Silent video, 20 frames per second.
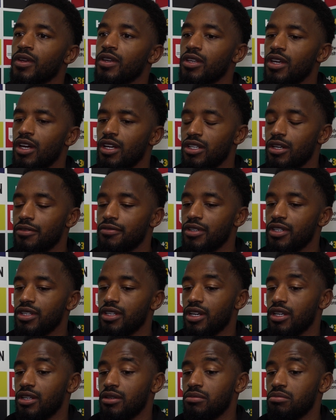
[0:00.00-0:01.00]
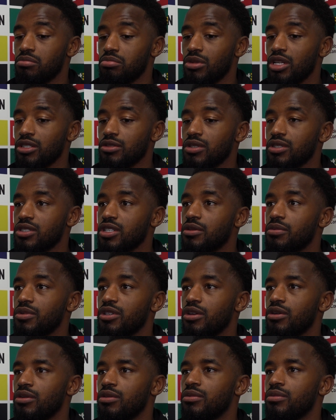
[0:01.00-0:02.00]
Yeah, definitely, and that's what I said.
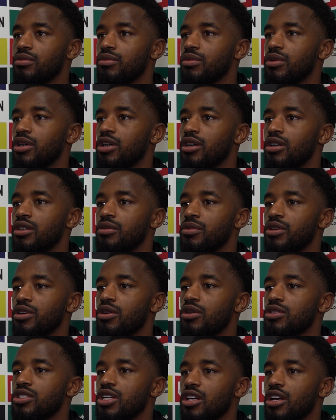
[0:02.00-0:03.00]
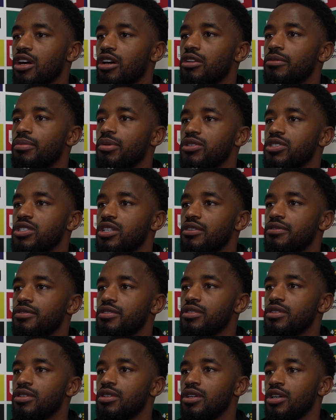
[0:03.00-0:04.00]
We've got to take out the
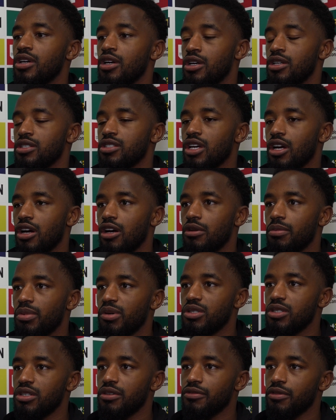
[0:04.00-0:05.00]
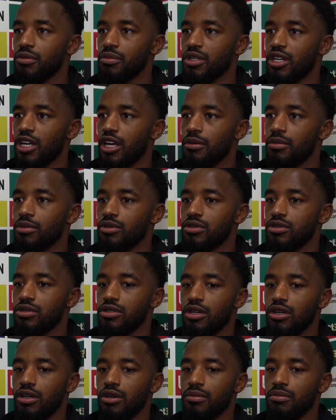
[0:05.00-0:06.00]
positives. Take out the positive from the game, because
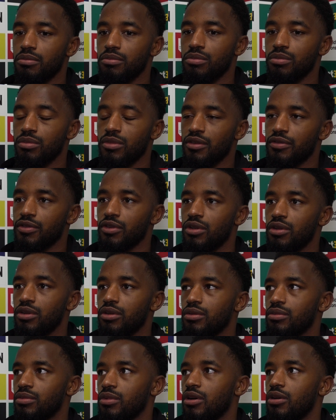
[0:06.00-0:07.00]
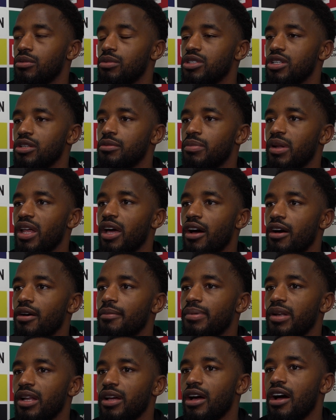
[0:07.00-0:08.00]
we did
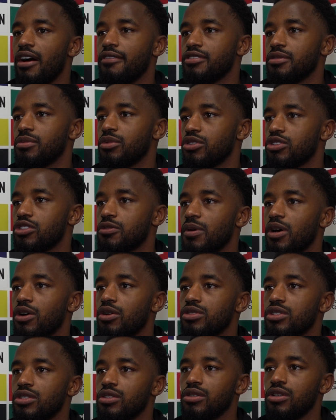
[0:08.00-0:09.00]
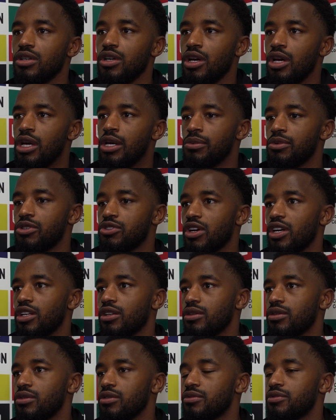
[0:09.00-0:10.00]
have some good spells and we trained
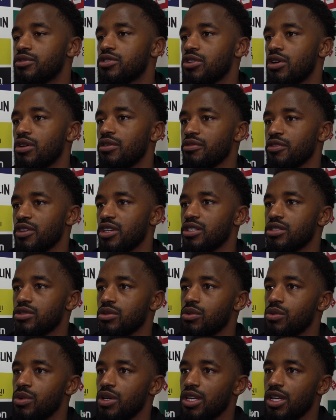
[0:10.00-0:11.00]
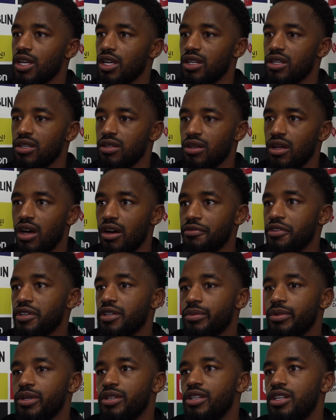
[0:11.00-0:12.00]
on certain things all week, and I
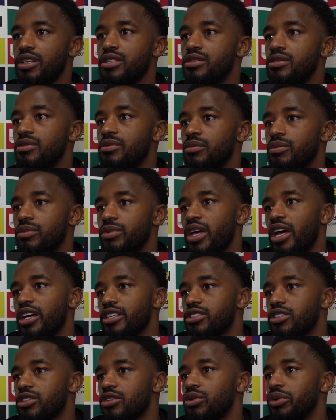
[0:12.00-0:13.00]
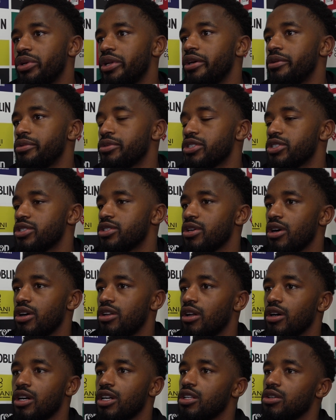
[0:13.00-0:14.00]
think we executed it. It was just
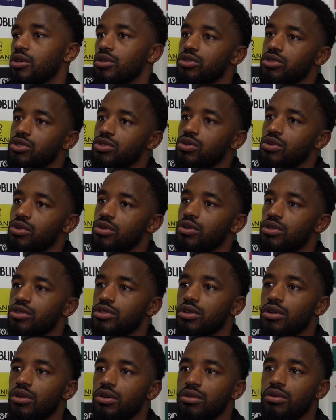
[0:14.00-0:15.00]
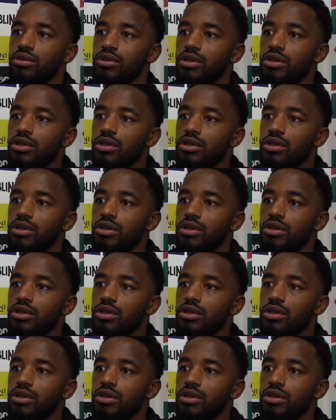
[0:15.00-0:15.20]
unlucky not to score. So